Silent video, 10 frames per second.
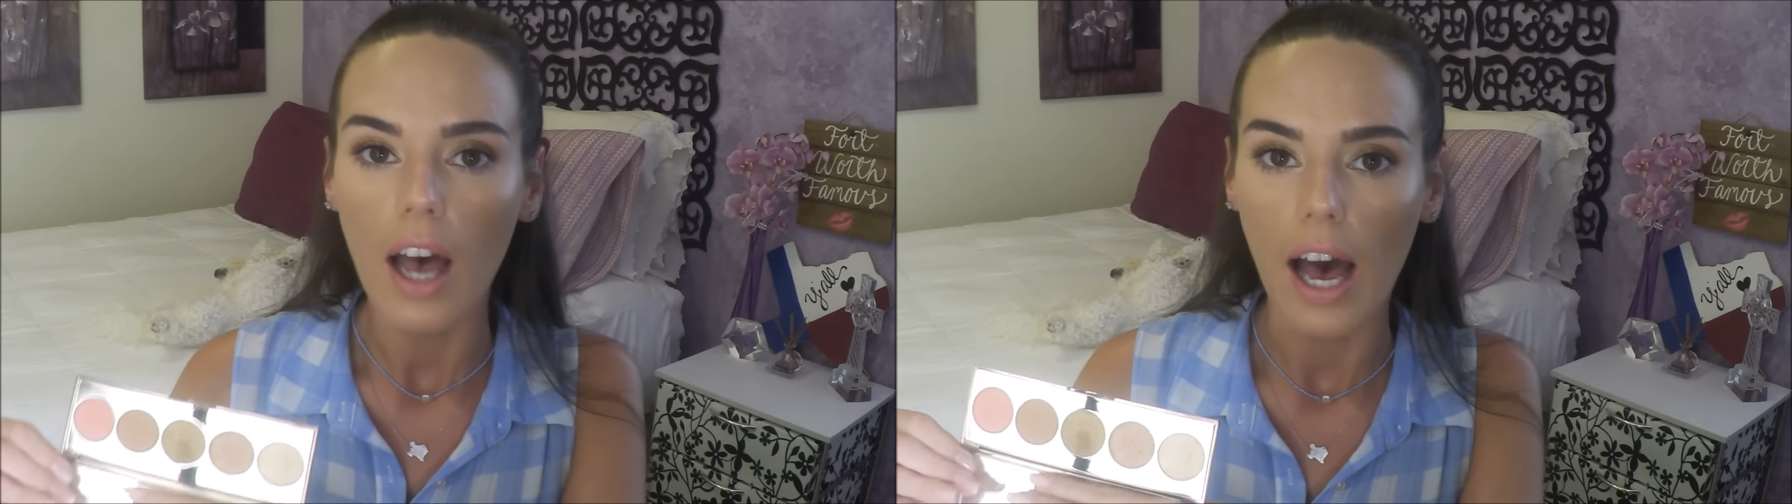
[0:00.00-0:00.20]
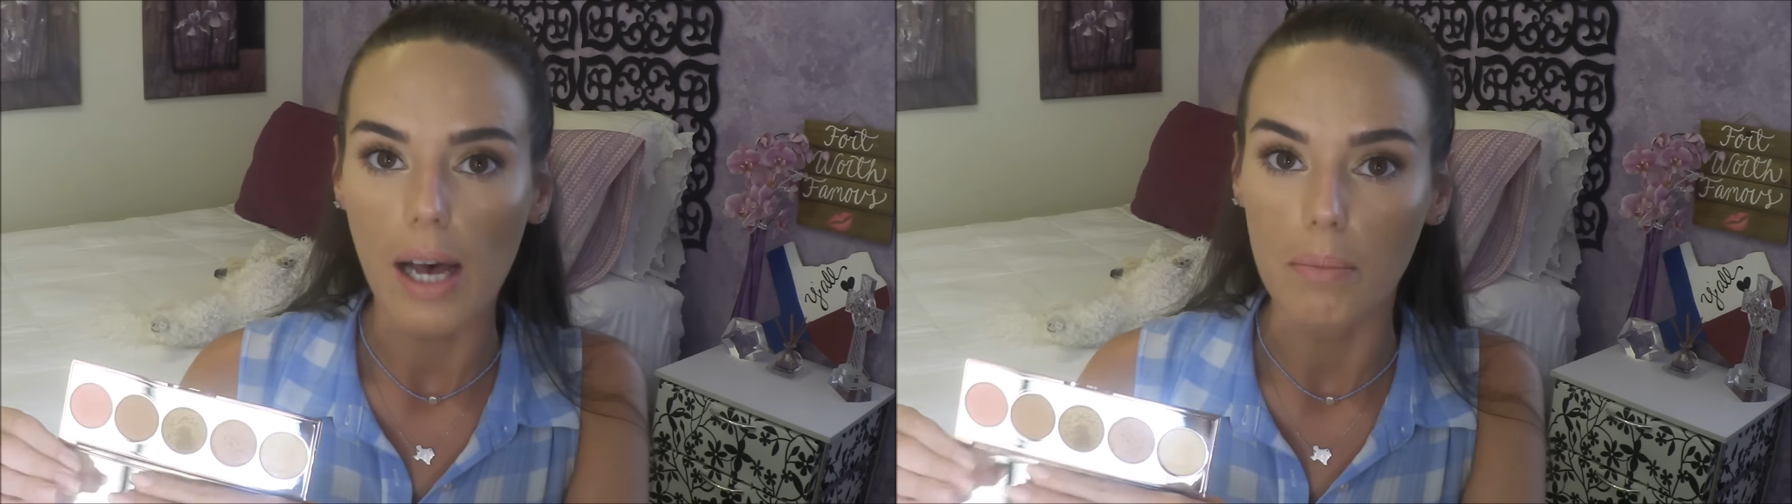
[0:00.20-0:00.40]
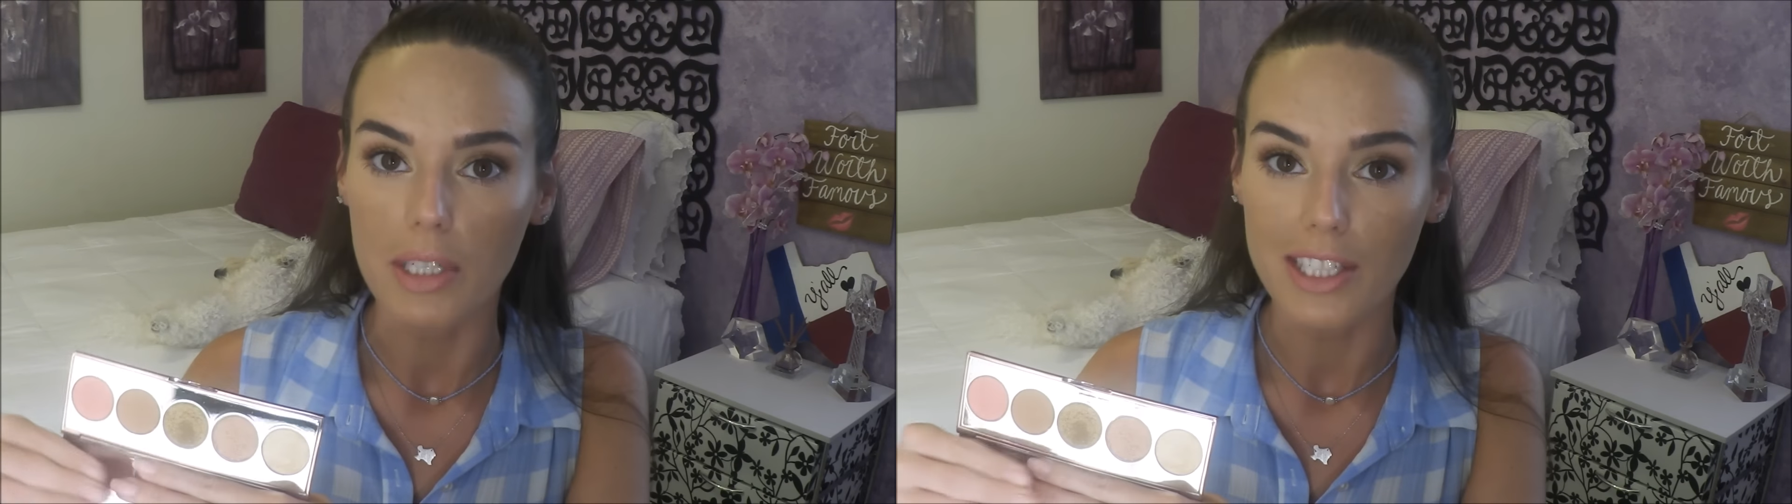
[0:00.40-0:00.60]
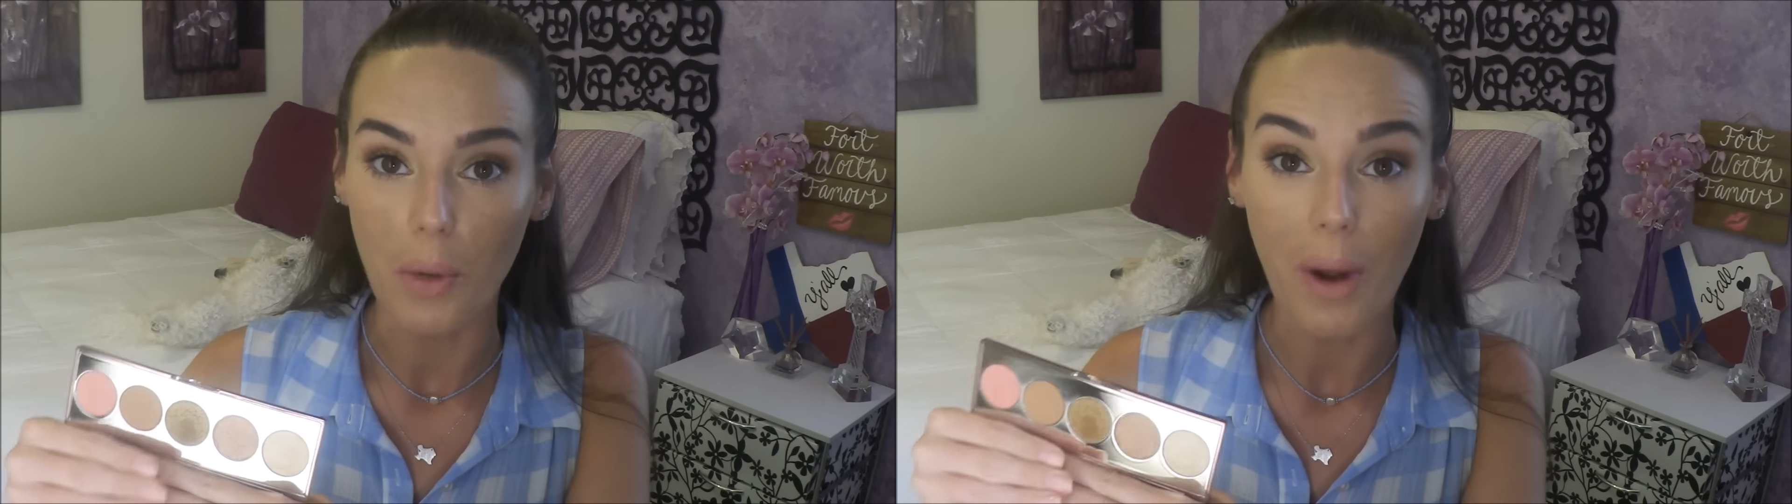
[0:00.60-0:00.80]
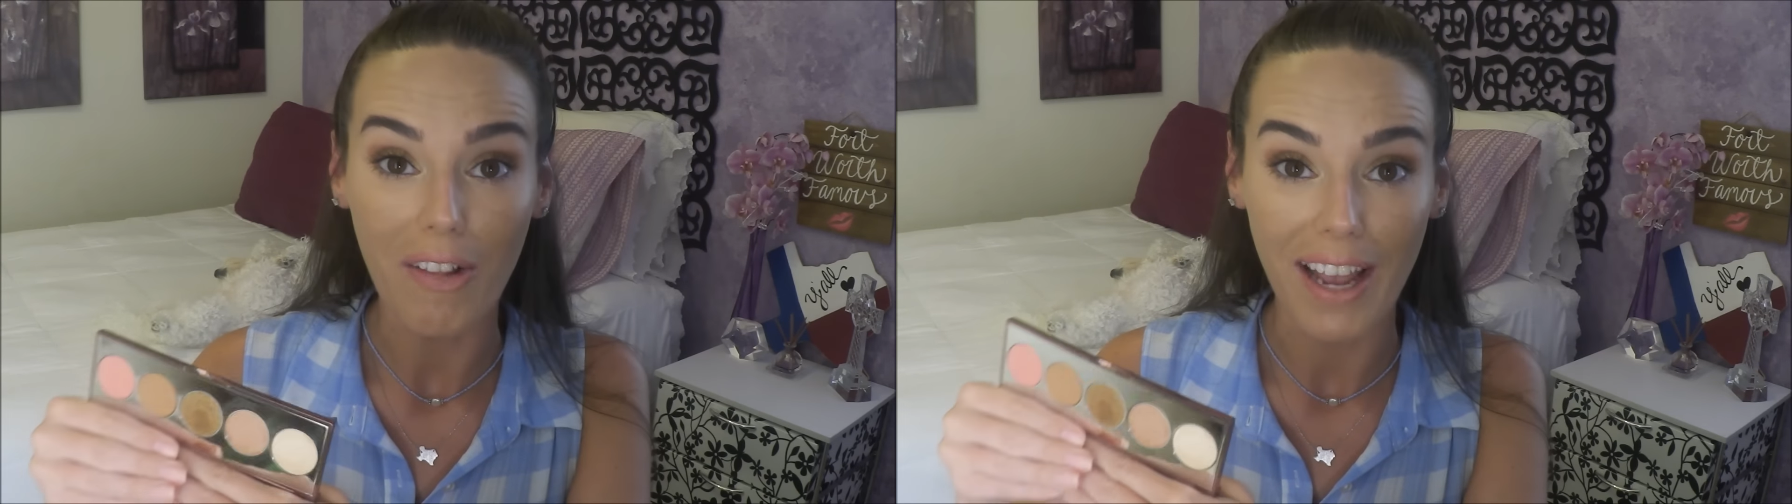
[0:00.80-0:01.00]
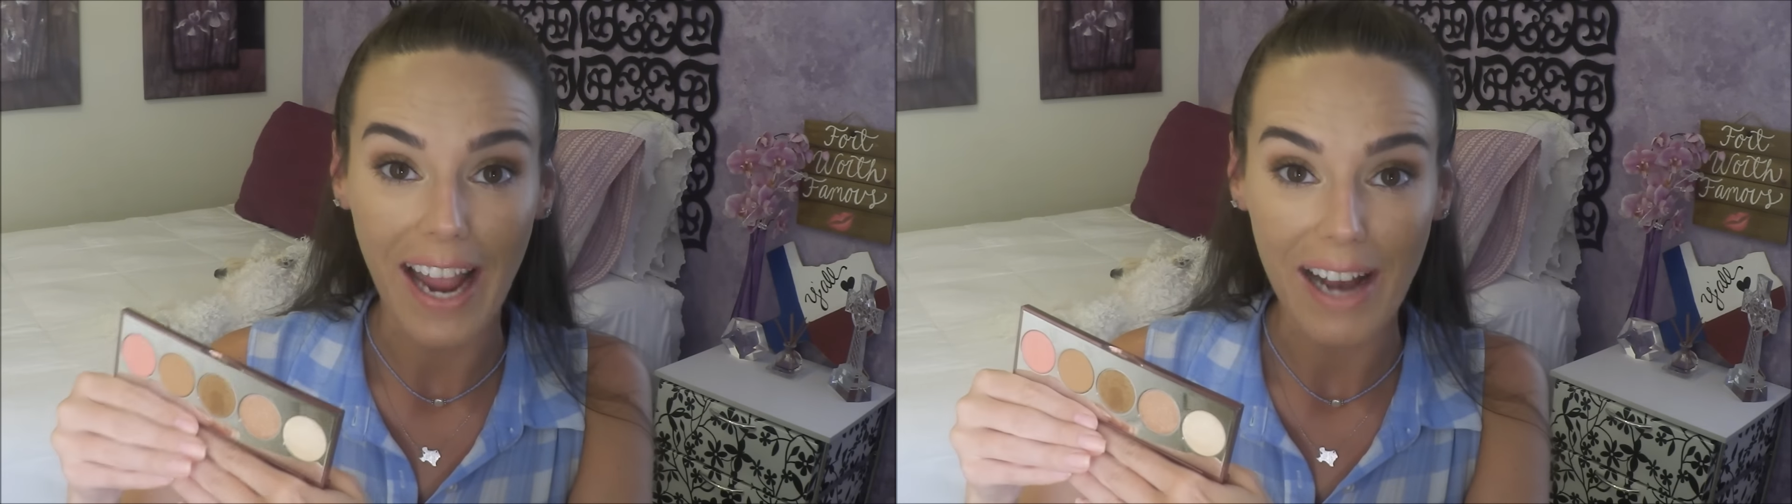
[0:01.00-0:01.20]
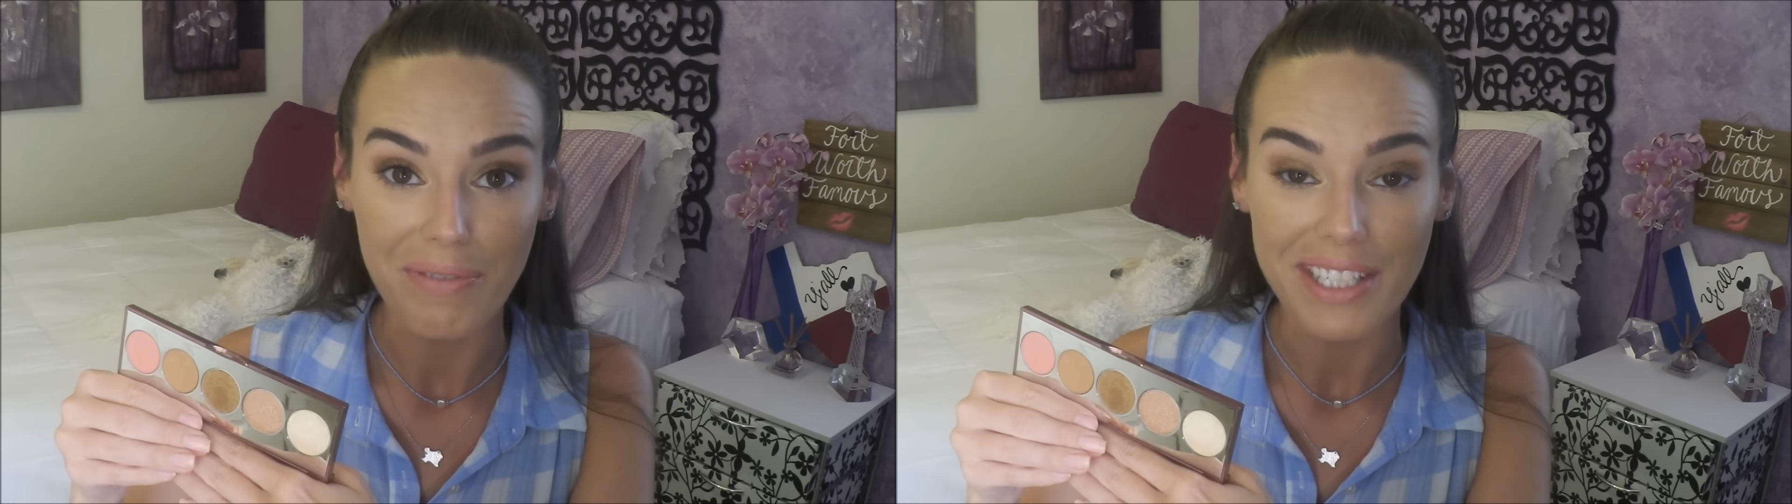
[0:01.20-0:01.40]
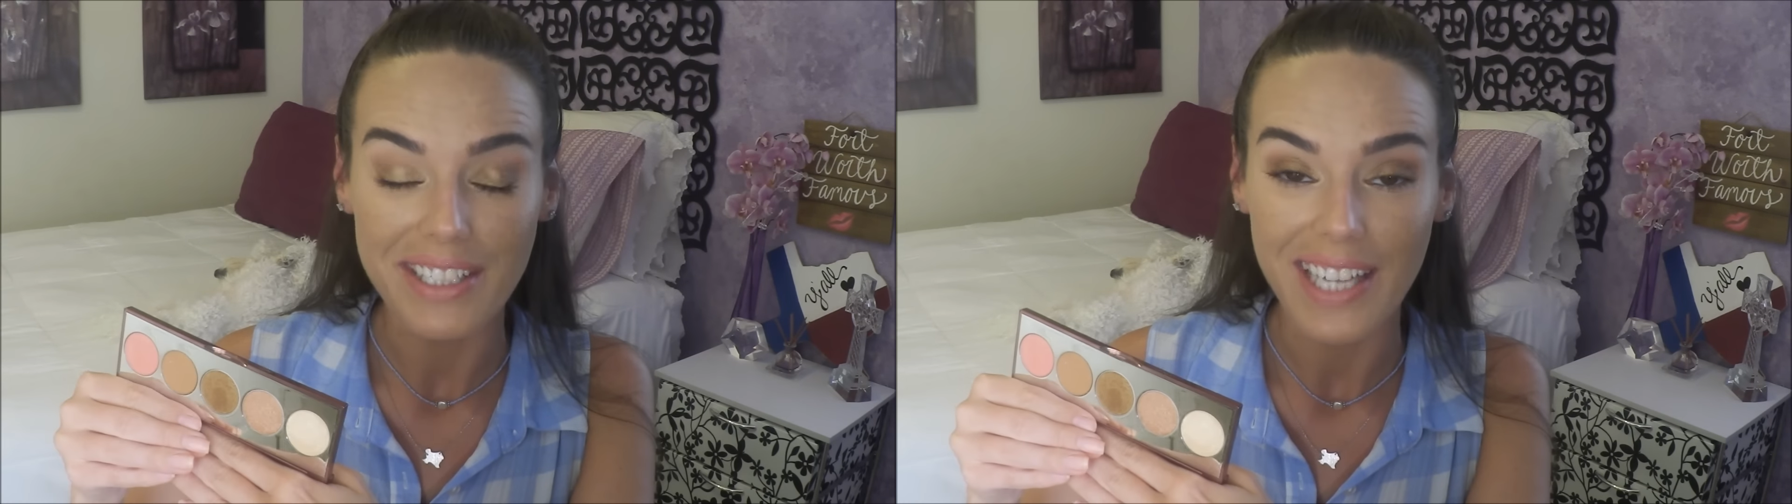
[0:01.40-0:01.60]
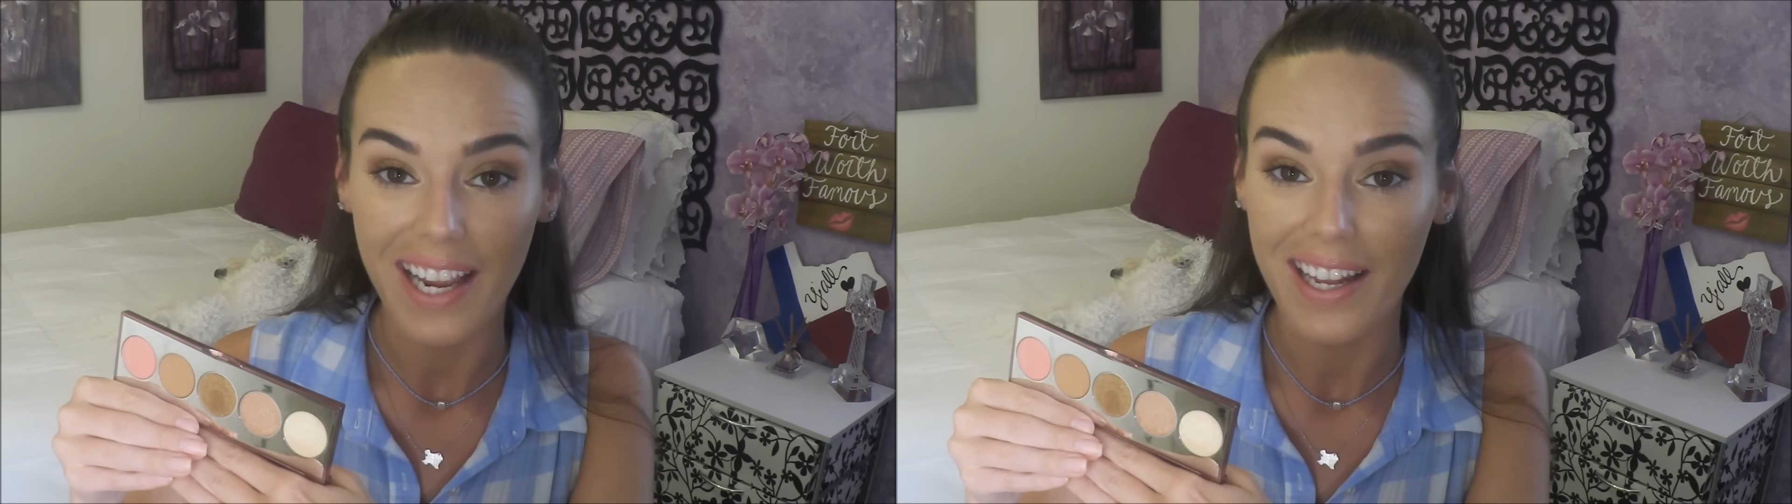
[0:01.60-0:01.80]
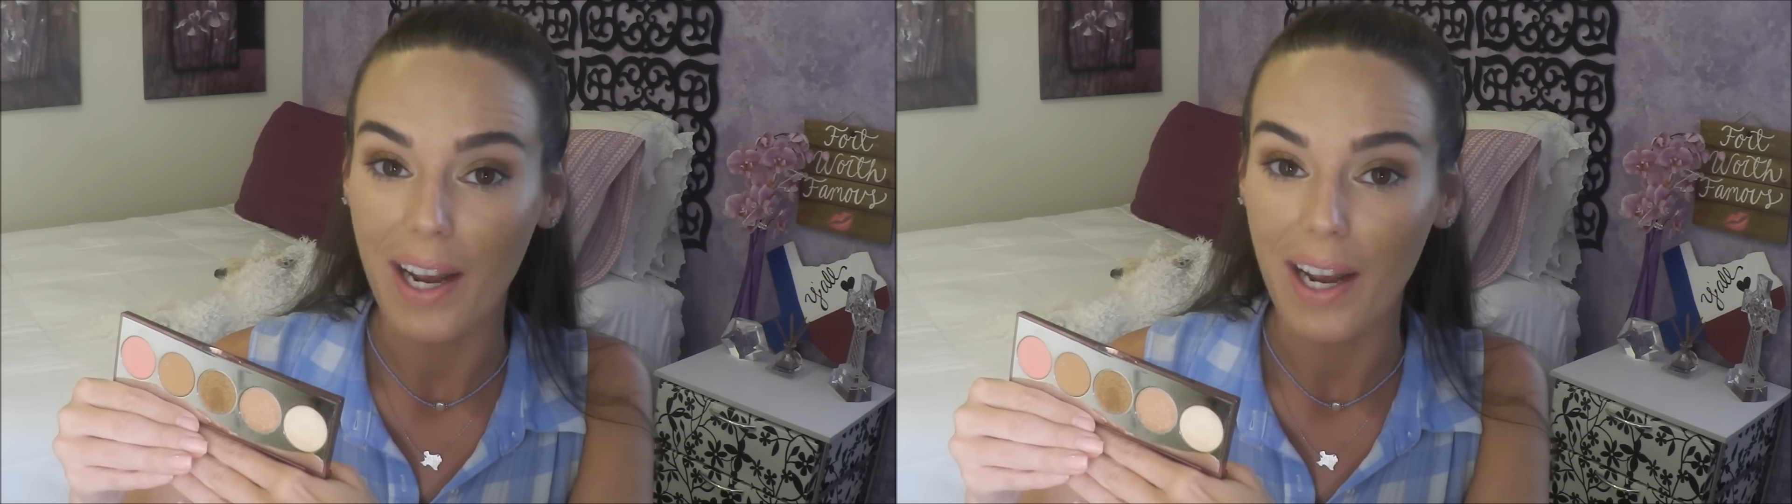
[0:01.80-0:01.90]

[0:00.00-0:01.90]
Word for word: Um, so while I have this tan,